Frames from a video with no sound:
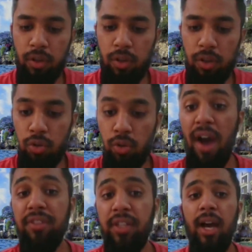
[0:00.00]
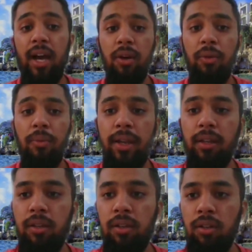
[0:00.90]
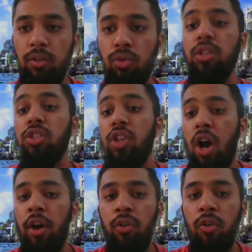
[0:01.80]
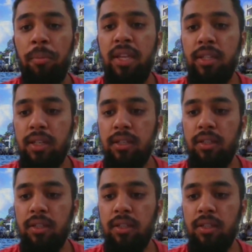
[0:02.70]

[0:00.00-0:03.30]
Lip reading: you have the talent already, you could start your own business.